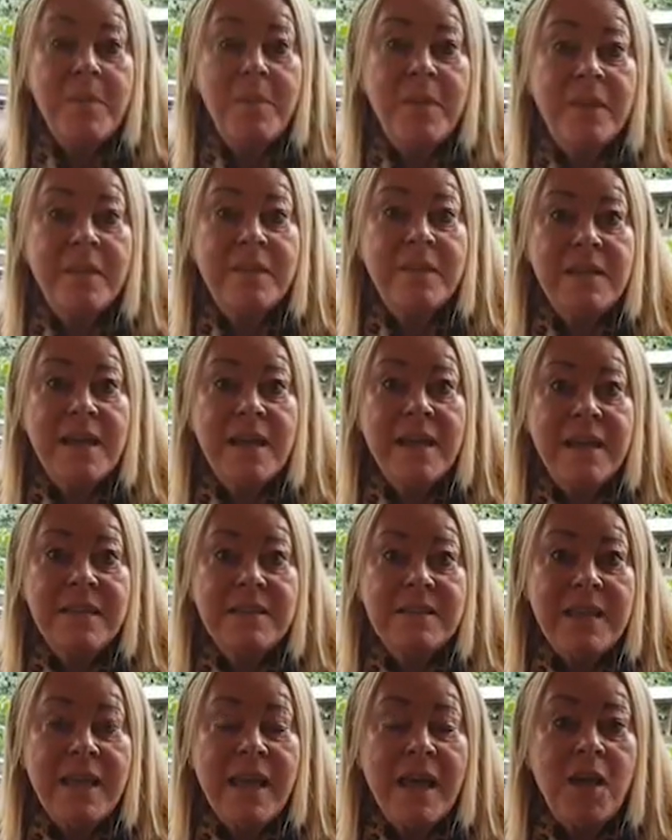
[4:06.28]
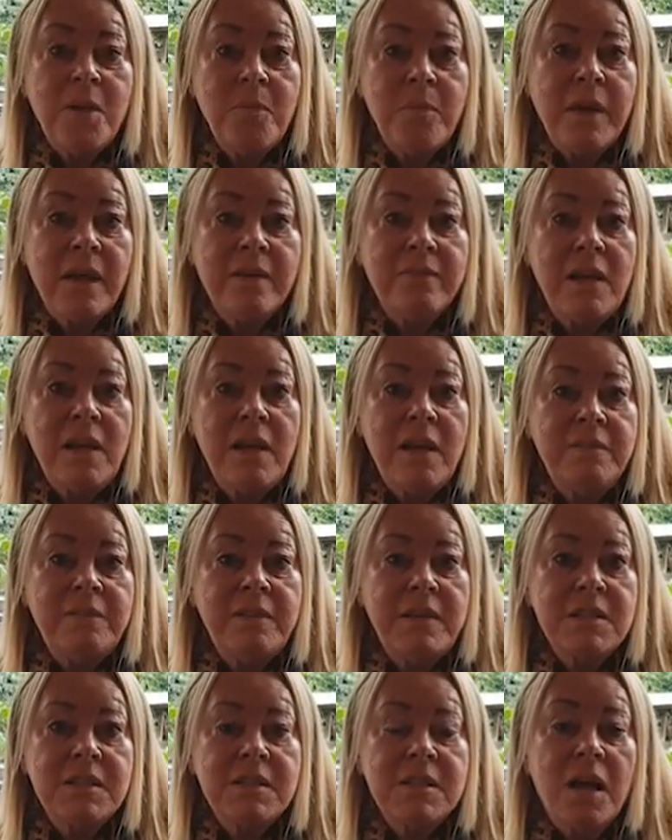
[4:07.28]
birthday, Eddie. Hope you have a
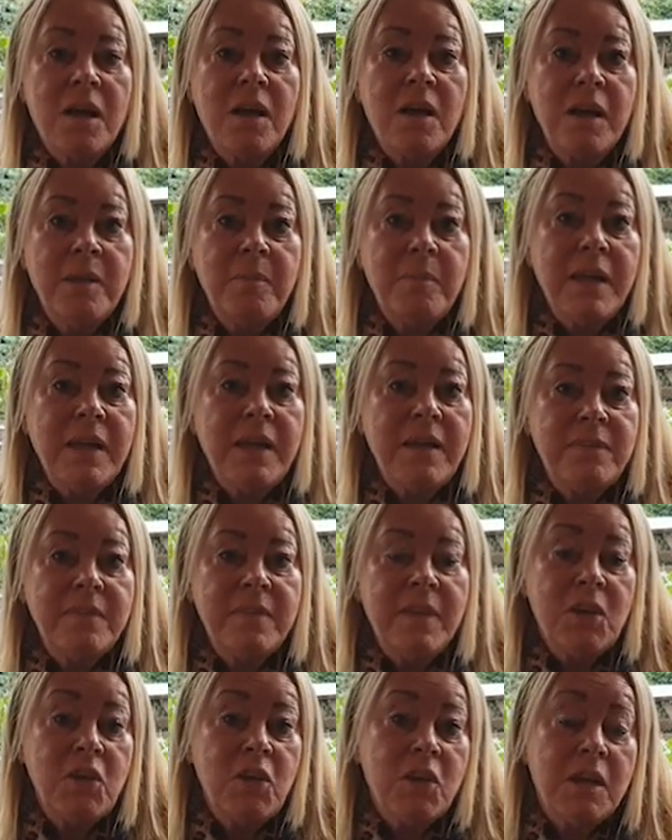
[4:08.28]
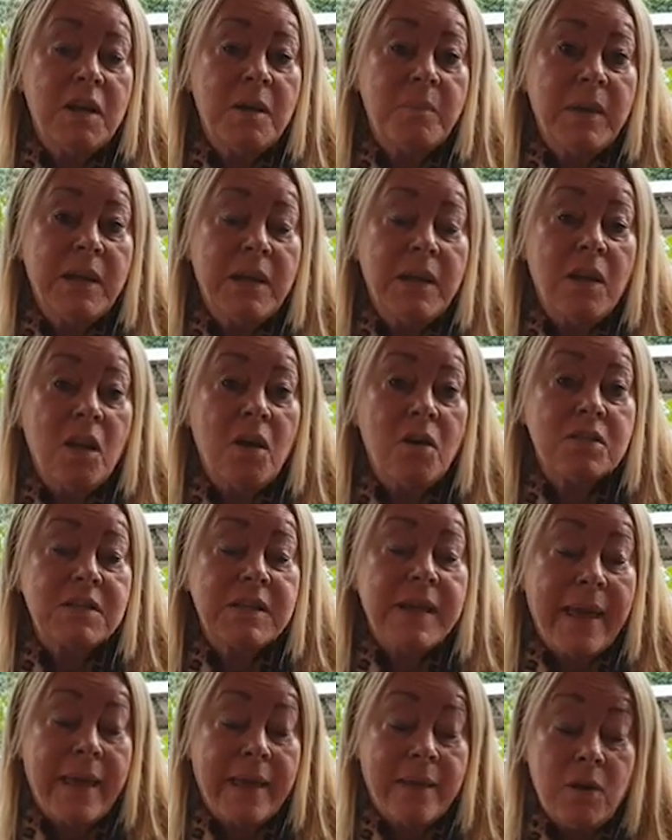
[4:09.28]
lovely time, even though you're going to be in
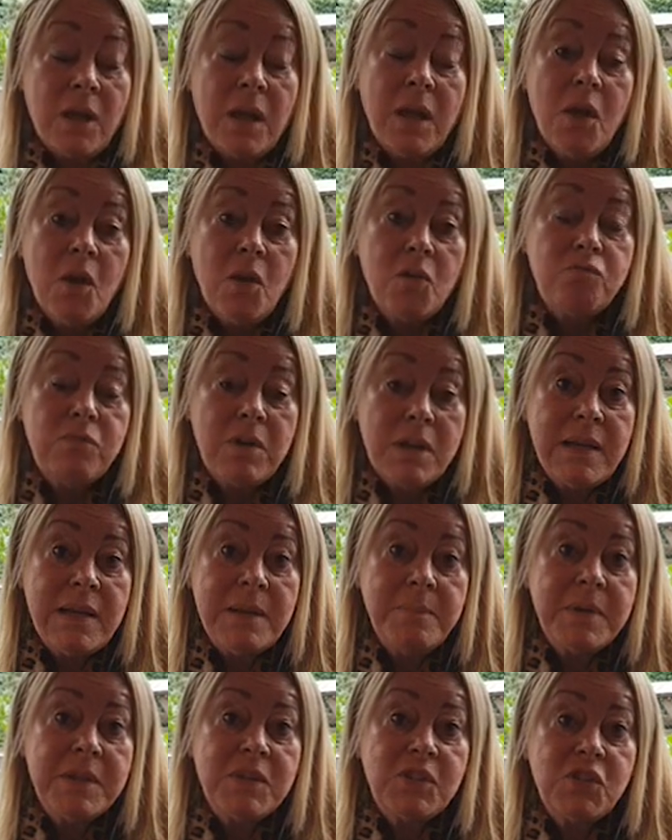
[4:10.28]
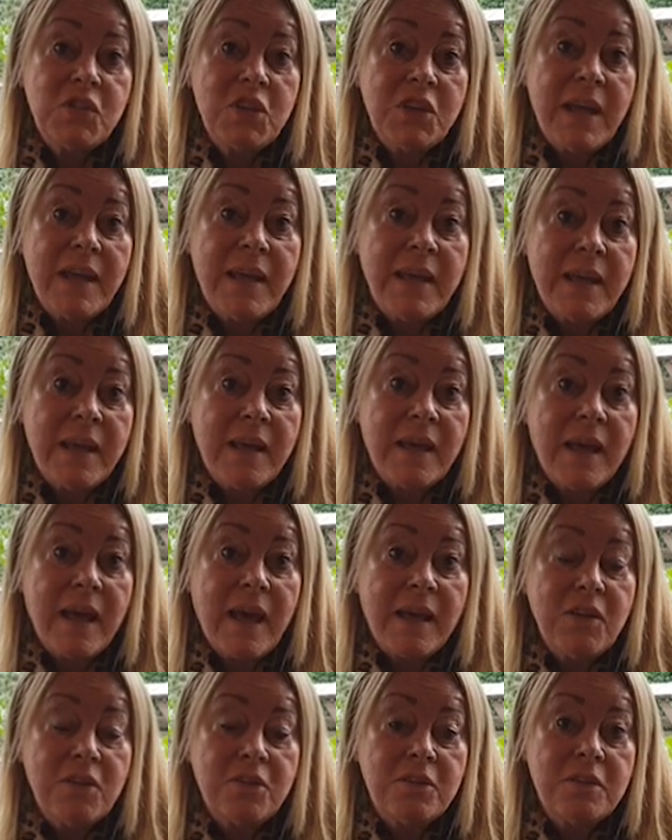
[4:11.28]
lockdown. Really miss you here,
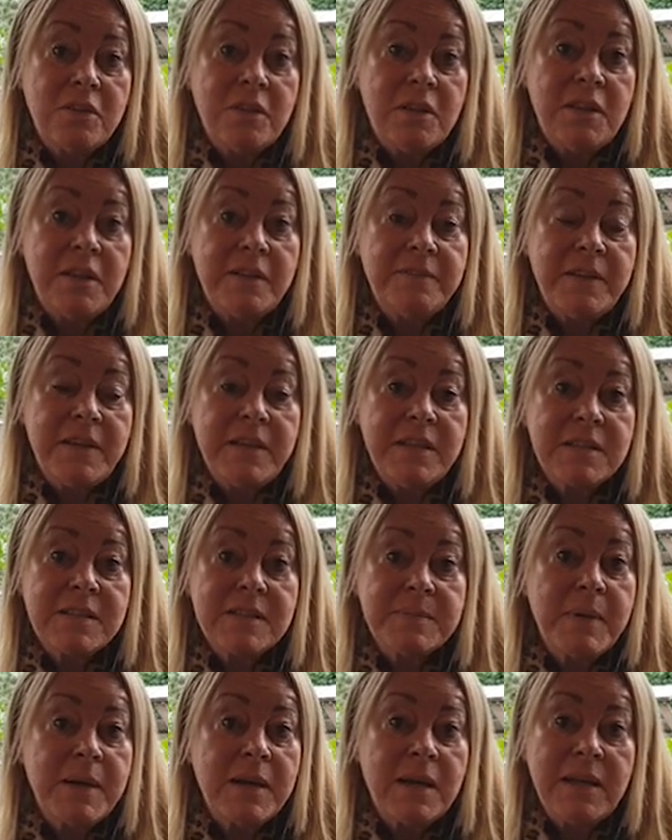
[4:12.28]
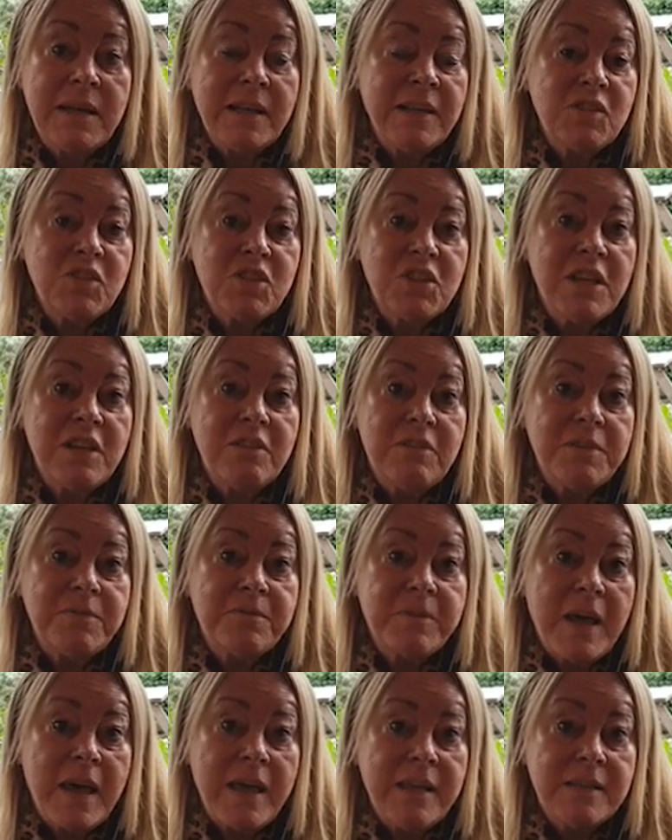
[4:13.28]
your lovely, smiling, cheery
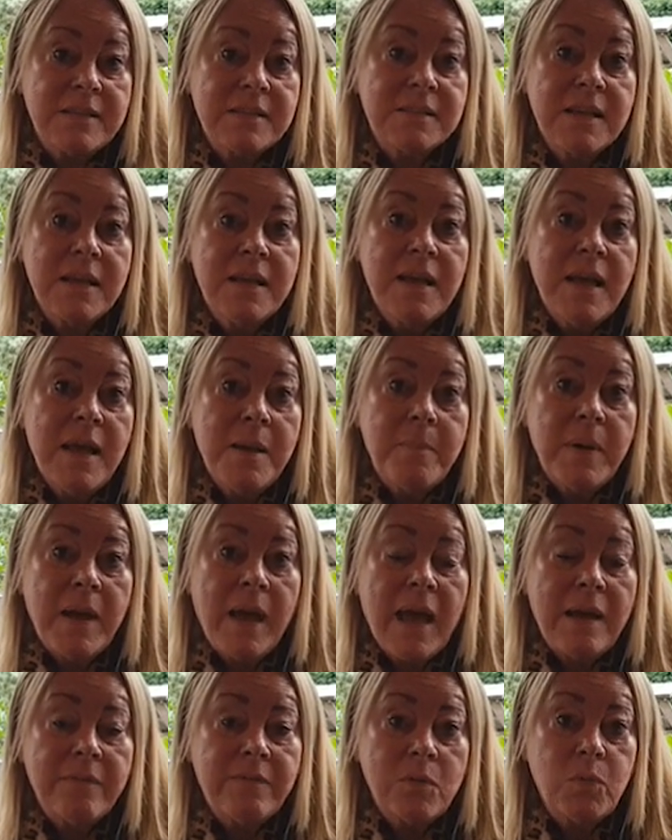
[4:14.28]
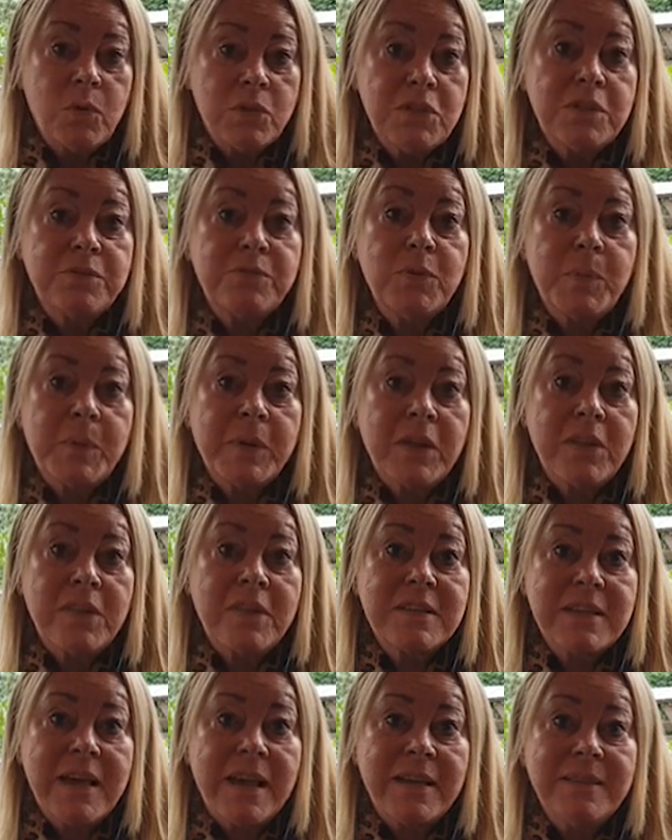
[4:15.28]
face, but have a wonderful
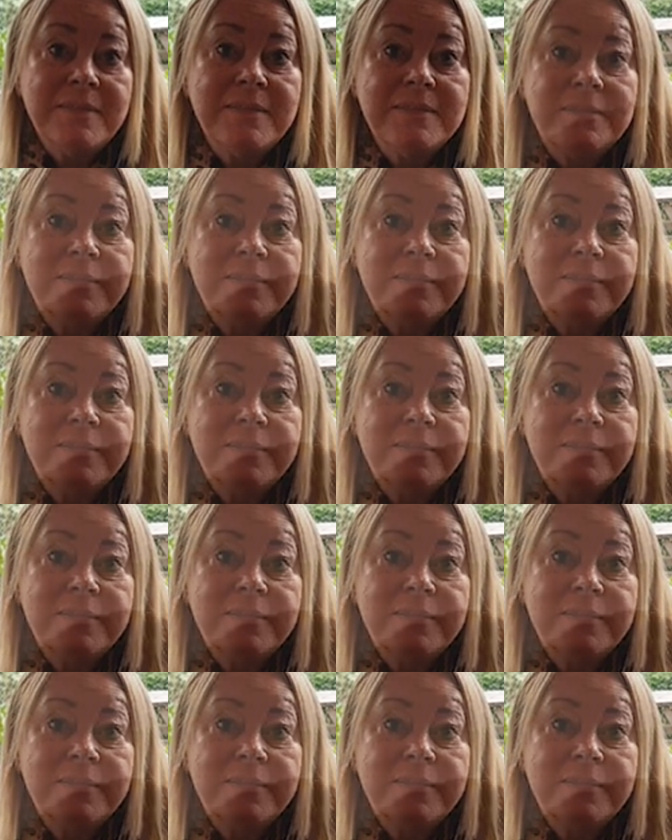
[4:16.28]
birthday.